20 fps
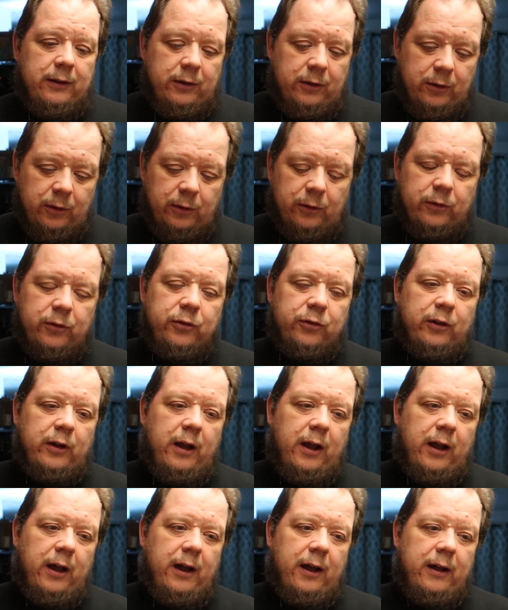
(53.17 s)

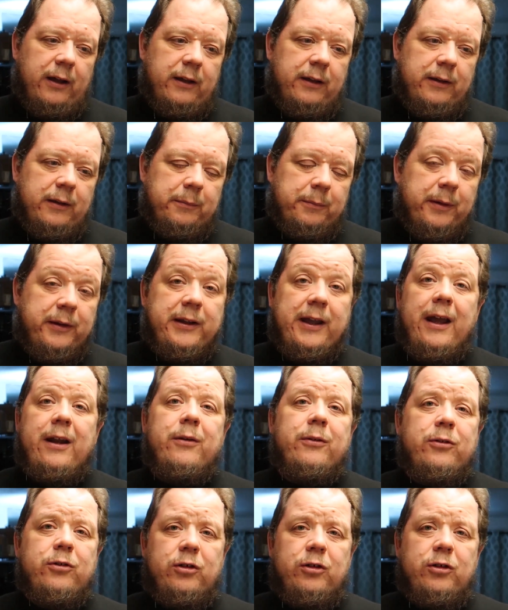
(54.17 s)
coleslaw, potato